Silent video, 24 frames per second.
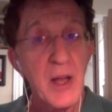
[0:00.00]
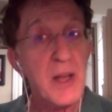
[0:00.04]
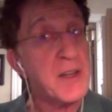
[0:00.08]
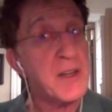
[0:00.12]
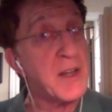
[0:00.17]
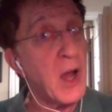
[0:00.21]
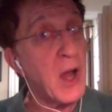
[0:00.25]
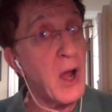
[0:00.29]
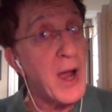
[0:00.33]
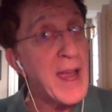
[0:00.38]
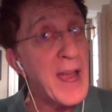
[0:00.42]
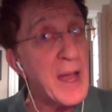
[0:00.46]

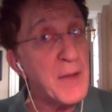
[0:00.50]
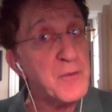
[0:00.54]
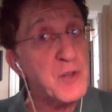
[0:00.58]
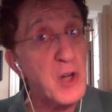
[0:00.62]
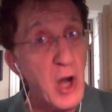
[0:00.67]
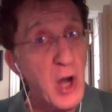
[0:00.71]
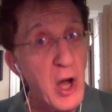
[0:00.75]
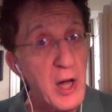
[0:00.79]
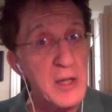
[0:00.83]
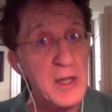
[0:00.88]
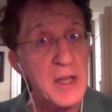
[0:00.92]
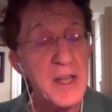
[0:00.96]
Now, I have
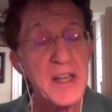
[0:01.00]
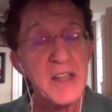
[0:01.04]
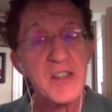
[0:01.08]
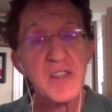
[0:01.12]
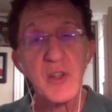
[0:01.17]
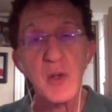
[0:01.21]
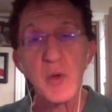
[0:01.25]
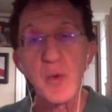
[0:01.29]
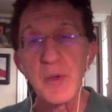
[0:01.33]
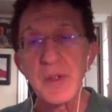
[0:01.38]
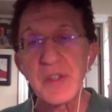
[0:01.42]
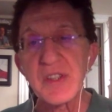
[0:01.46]
colleagues
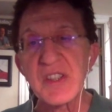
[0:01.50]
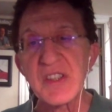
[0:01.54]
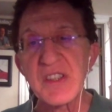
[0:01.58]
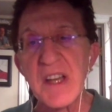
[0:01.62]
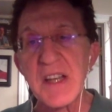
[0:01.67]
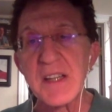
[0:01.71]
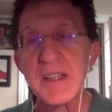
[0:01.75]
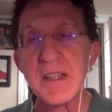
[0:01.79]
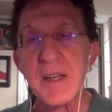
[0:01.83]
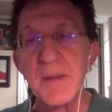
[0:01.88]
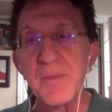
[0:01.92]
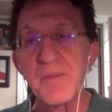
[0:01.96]
who will
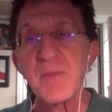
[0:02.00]
sit